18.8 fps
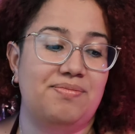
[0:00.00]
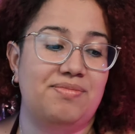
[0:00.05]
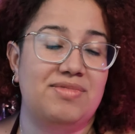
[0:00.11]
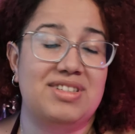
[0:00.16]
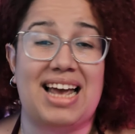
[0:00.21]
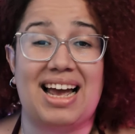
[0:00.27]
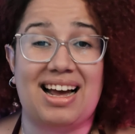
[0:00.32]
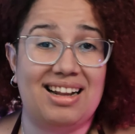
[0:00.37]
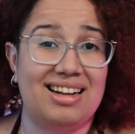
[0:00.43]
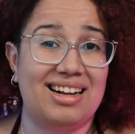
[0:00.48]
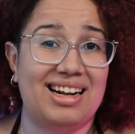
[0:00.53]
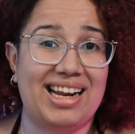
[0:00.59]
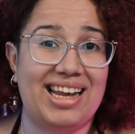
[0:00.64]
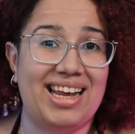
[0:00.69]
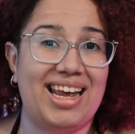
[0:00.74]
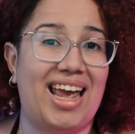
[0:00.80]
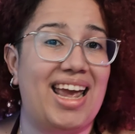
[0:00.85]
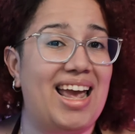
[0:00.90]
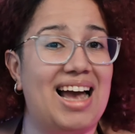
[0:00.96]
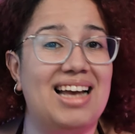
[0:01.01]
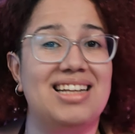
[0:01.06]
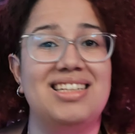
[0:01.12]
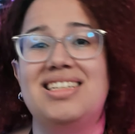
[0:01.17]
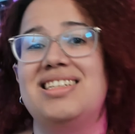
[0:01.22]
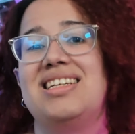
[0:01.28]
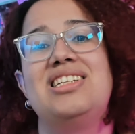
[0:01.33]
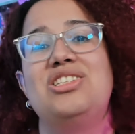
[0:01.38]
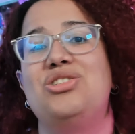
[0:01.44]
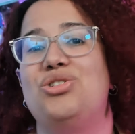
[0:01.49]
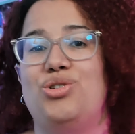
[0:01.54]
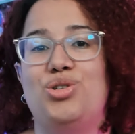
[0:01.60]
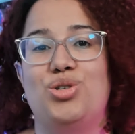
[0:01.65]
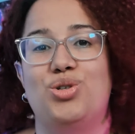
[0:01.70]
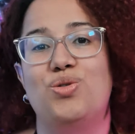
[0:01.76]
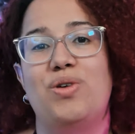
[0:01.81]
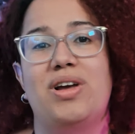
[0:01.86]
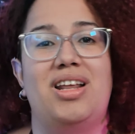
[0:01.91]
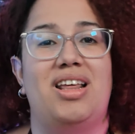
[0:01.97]
Technically, AI didn't
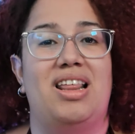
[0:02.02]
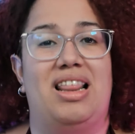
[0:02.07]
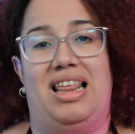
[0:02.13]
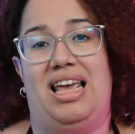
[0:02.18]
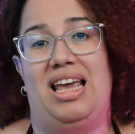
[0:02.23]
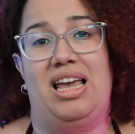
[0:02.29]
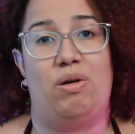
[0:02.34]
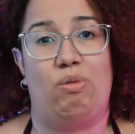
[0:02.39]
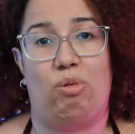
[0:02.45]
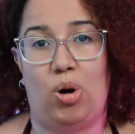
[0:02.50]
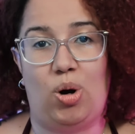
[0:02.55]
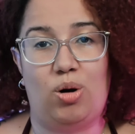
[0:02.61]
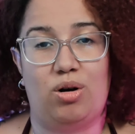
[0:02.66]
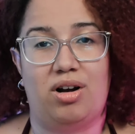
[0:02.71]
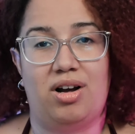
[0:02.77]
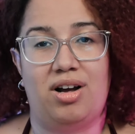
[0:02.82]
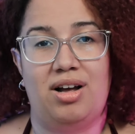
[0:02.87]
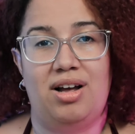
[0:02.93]
do anything wrong.